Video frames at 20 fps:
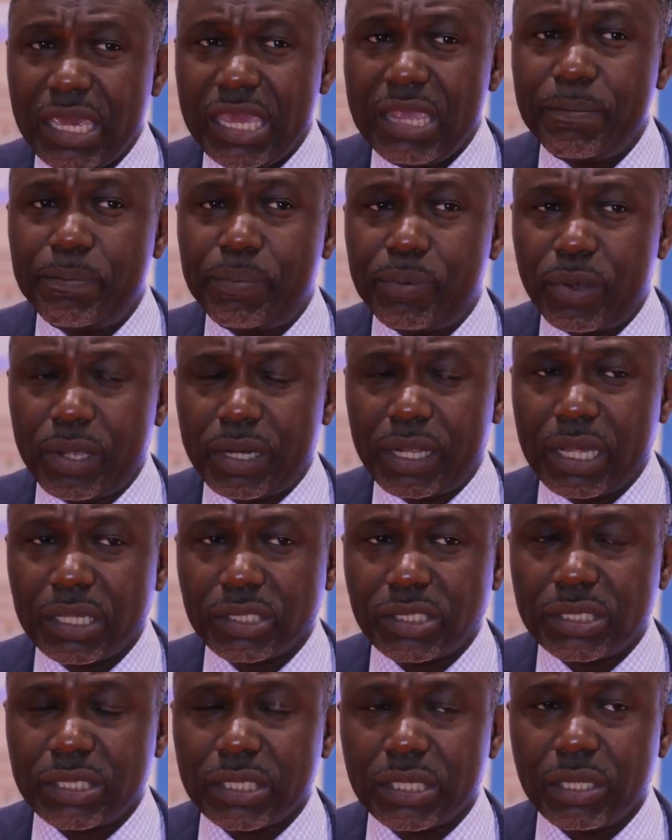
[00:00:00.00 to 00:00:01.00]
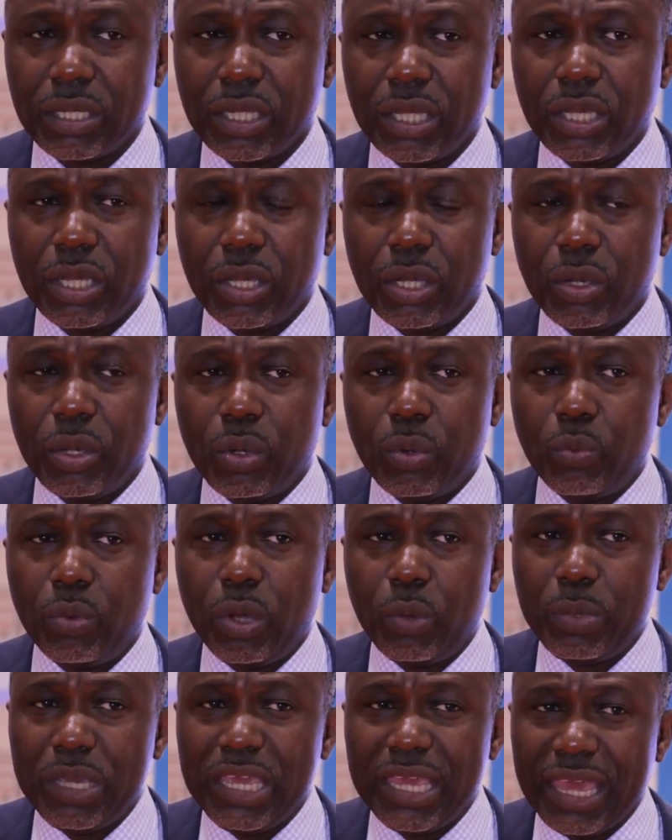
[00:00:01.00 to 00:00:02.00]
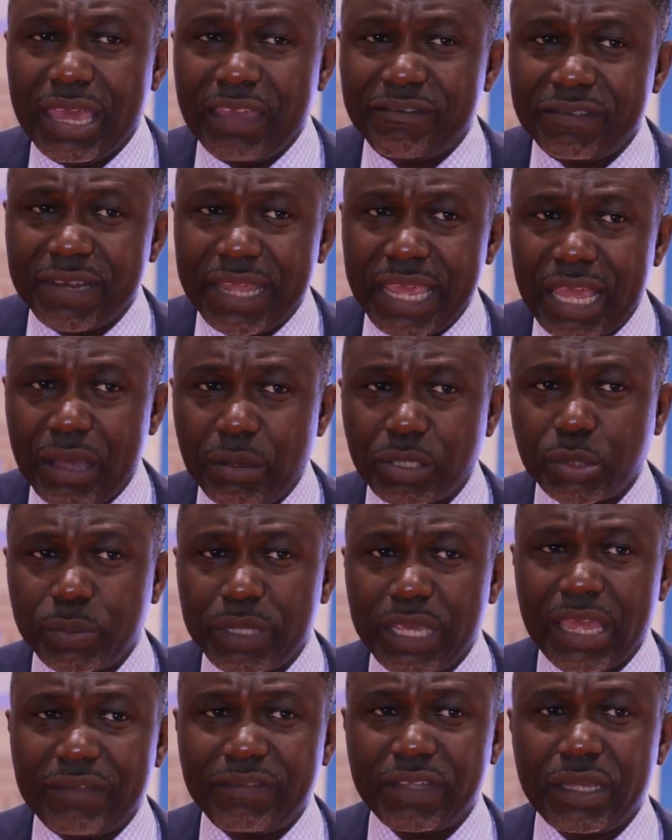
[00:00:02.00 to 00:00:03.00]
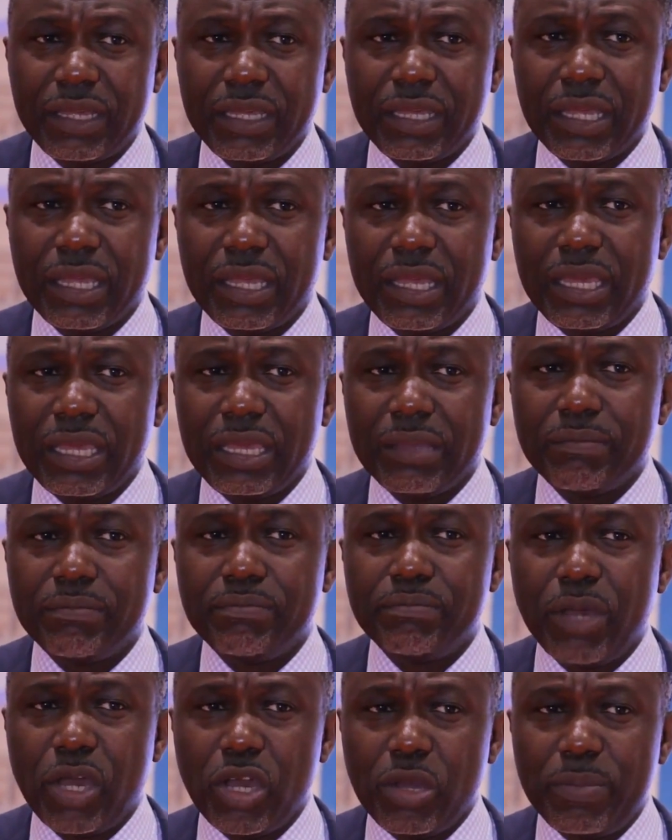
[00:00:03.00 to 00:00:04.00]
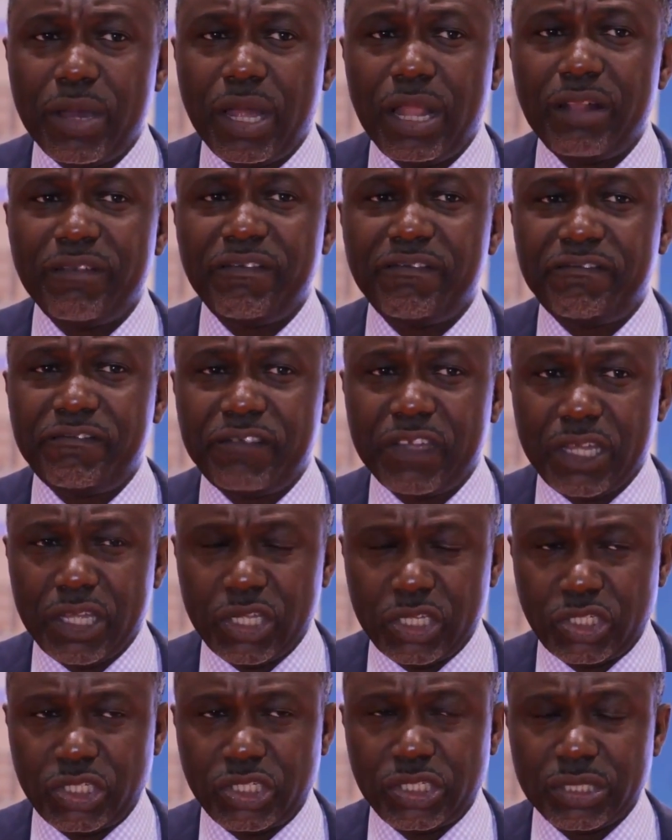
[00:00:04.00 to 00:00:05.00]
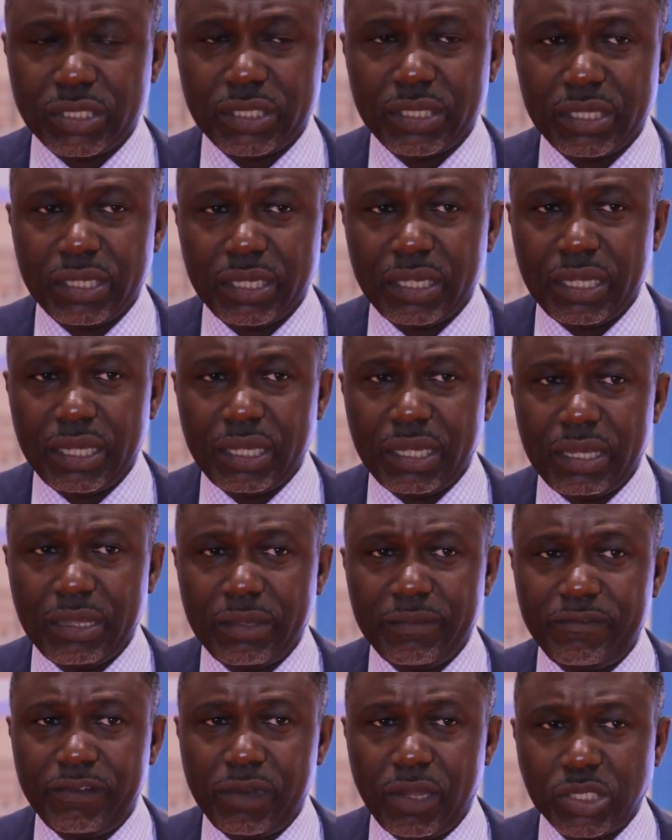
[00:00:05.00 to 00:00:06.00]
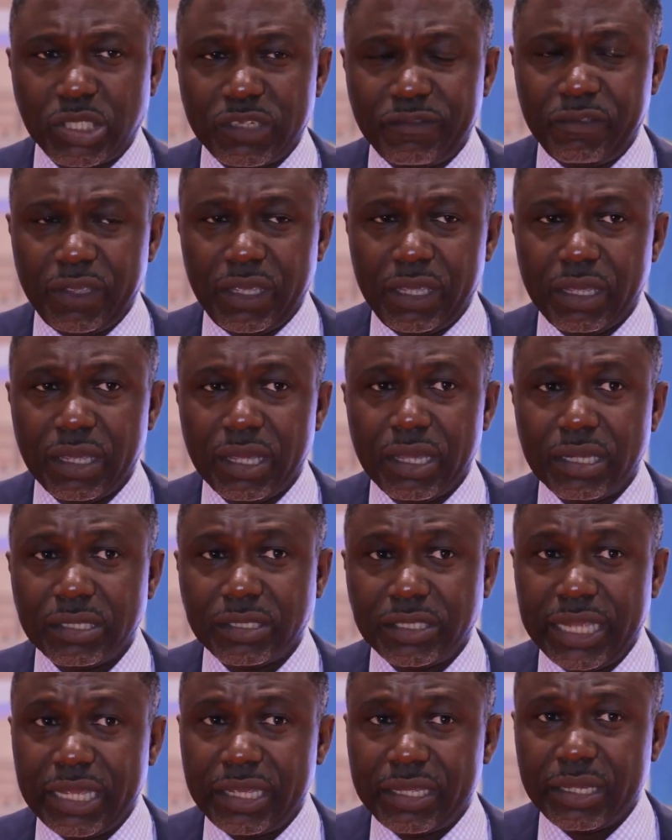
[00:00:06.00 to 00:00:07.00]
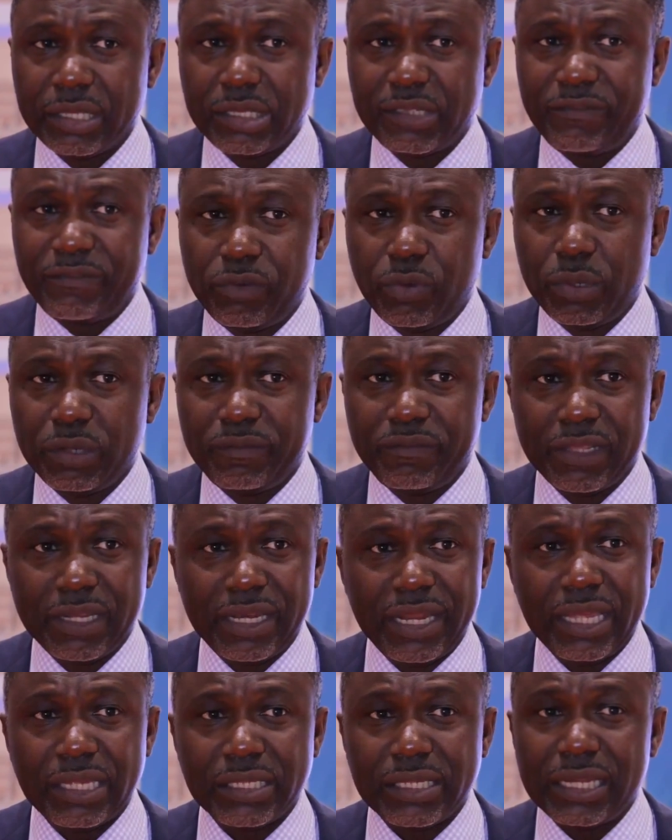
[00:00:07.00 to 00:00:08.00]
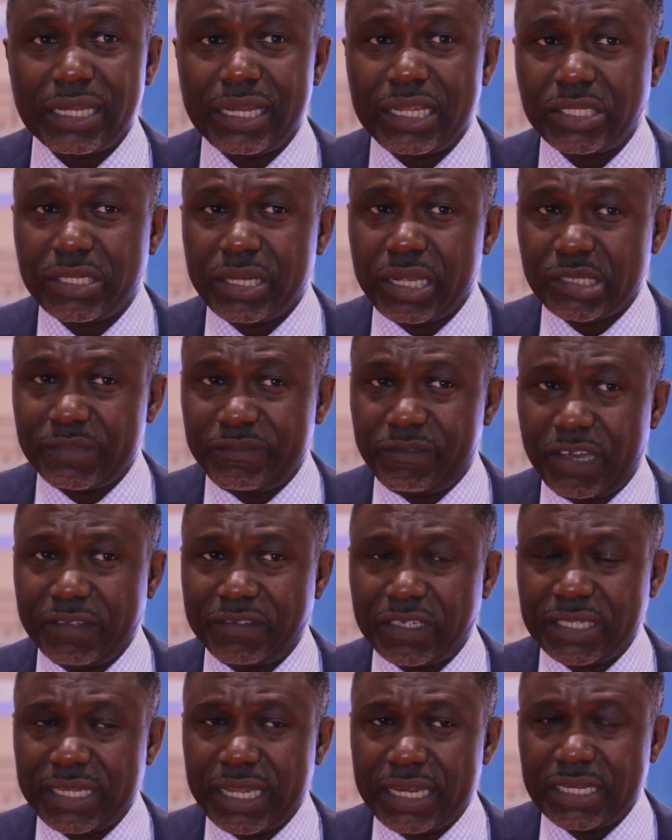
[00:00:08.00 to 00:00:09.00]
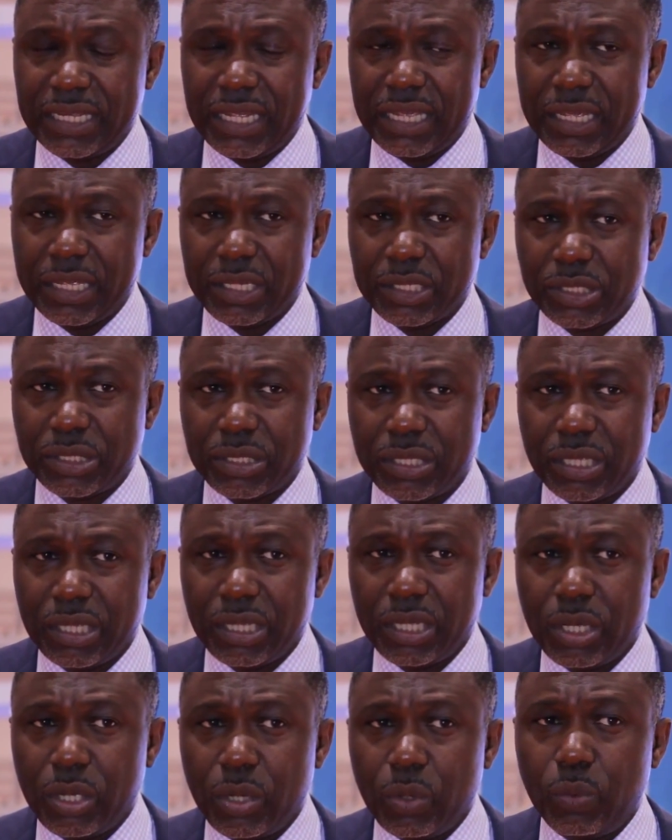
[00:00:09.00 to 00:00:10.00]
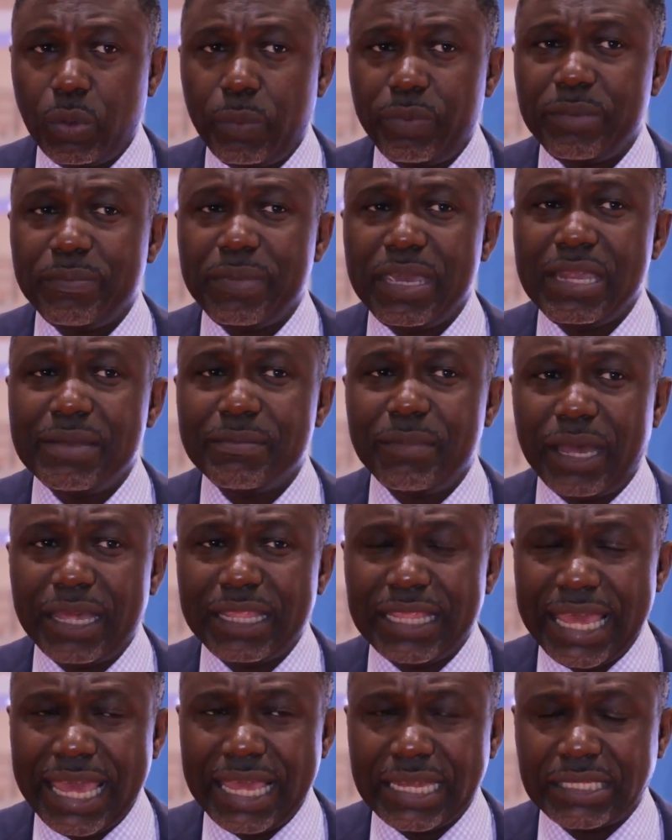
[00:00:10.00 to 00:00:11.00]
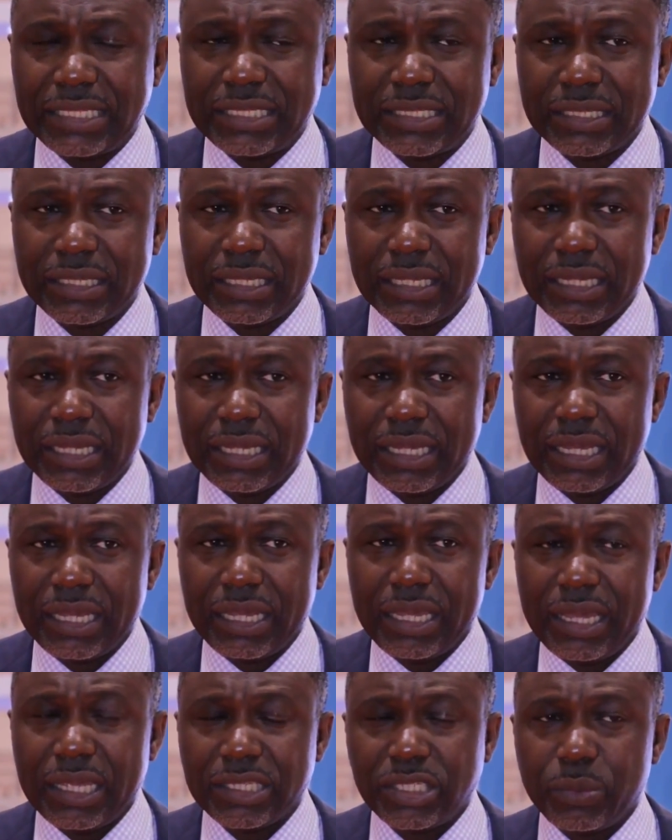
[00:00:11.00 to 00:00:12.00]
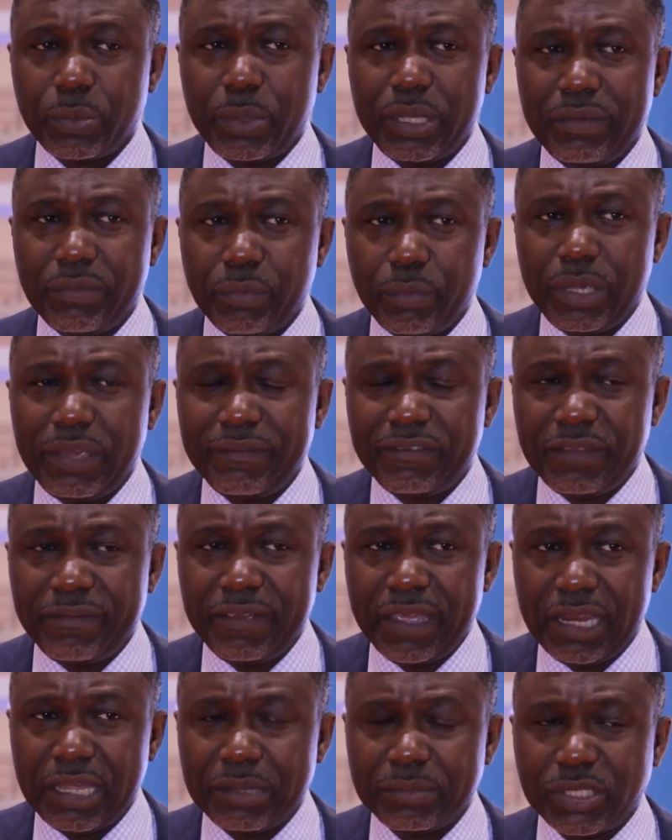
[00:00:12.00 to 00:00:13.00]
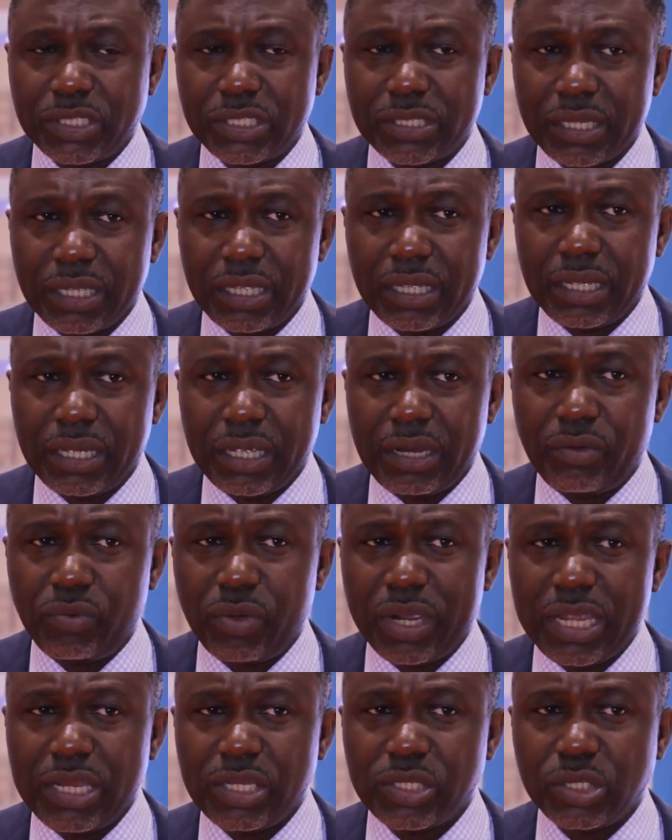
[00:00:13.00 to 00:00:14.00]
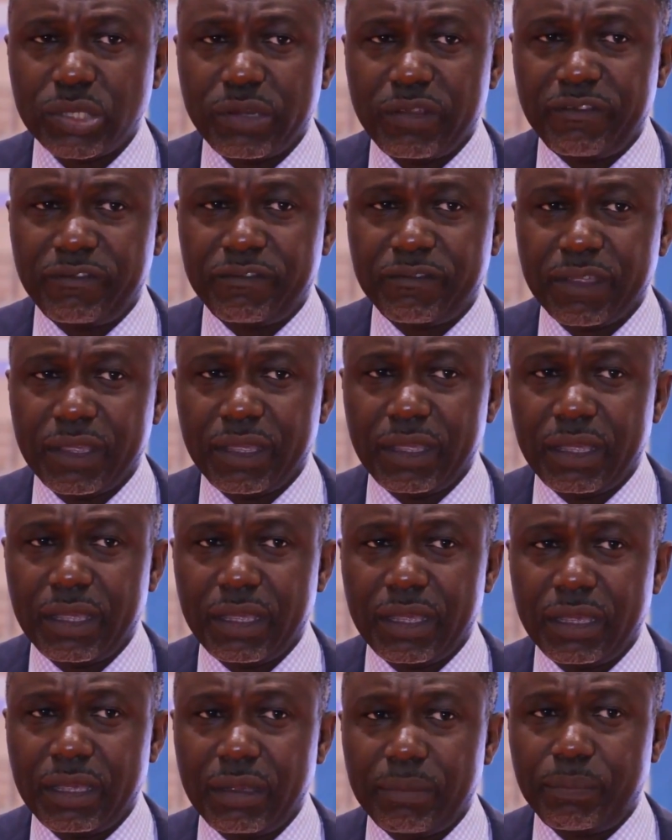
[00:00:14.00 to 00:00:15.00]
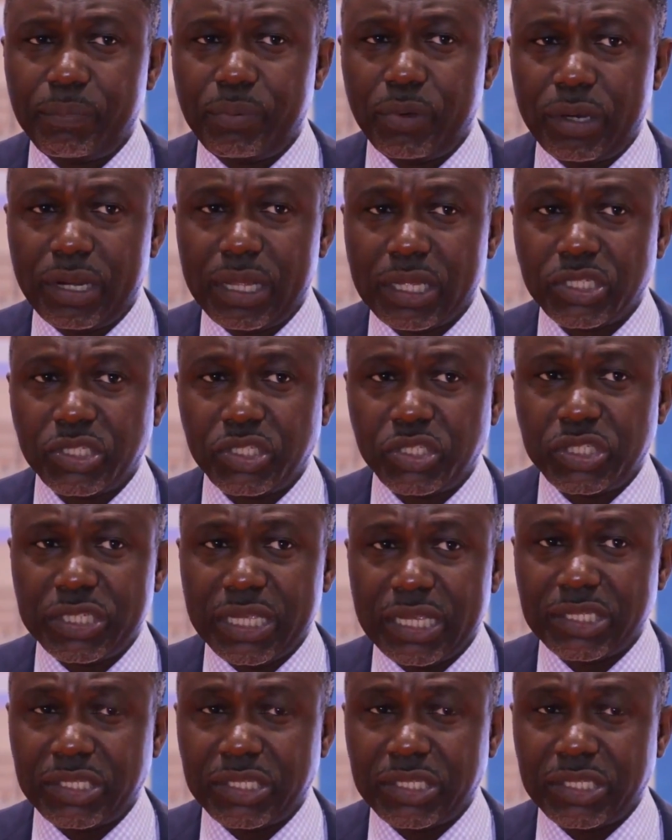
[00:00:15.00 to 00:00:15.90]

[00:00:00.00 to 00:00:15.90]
key products, what we have now is we have a, a mobile first uh, philosophy taking forward for the next, at least the next five to 10 years. What we mean by that uh, so we, we've developed uh, a range of uh, products